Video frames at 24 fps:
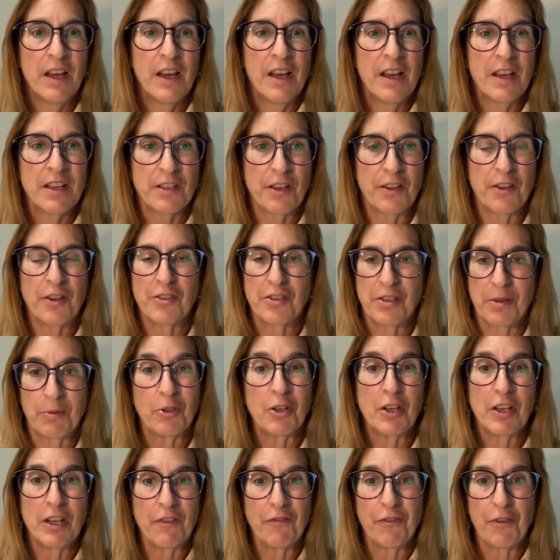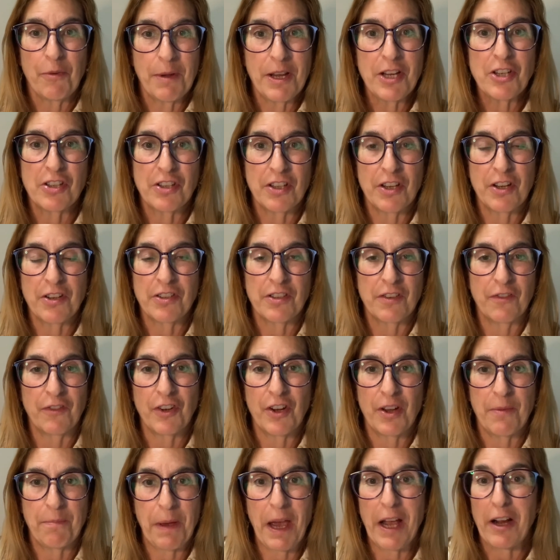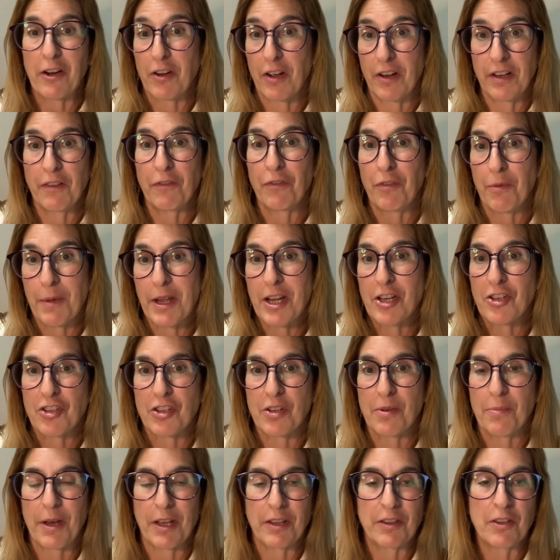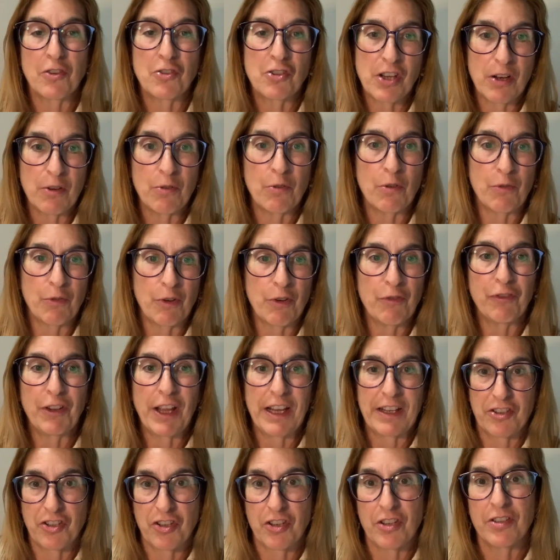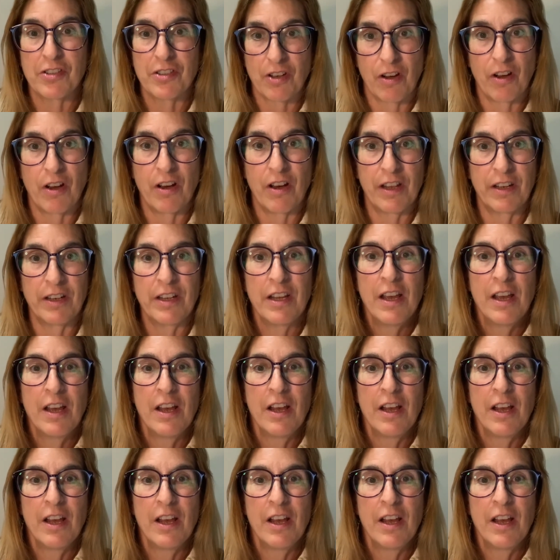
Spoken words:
So there's some good information, there's some very background information about their general reflections on